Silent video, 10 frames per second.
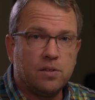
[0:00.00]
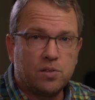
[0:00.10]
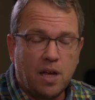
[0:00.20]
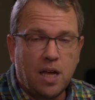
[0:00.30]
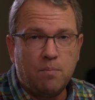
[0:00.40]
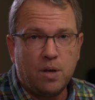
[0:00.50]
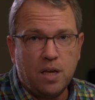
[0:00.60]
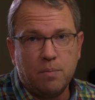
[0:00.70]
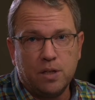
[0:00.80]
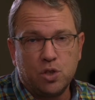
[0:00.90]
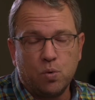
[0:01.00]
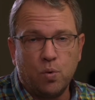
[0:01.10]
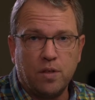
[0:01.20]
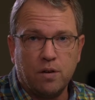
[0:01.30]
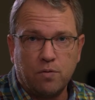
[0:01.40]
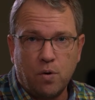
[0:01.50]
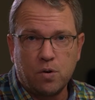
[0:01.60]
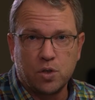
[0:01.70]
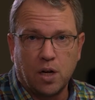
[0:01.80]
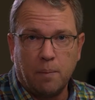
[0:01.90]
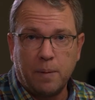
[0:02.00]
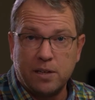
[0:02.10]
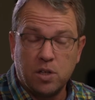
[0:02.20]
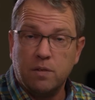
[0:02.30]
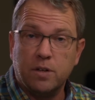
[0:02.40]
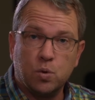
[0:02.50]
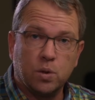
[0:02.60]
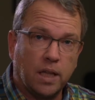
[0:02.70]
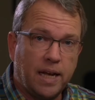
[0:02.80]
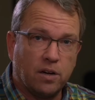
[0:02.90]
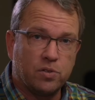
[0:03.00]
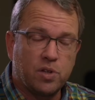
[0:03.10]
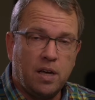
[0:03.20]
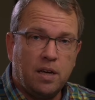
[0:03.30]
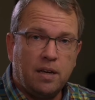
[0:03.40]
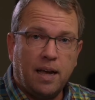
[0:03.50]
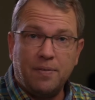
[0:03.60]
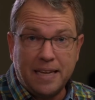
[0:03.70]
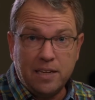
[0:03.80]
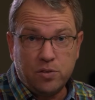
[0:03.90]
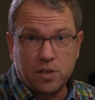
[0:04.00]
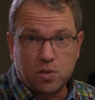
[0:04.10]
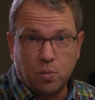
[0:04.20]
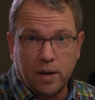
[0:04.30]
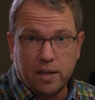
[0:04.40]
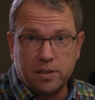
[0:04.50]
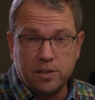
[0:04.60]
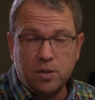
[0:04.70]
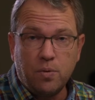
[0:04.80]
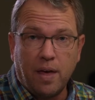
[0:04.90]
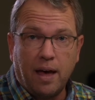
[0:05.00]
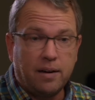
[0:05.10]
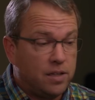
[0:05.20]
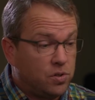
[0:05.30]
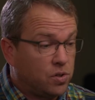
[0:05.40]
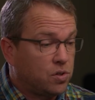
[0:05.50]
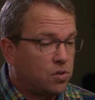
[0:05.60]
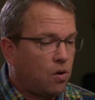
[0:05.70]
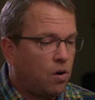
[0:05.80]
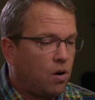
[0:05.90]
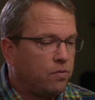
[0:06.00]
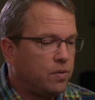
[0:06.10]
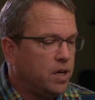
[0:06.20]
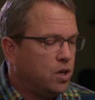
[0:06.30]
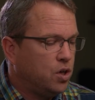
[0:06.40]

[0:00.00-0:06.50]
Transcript: the same image within Photoshop as individual layers. And the easiest way to do that is to start off in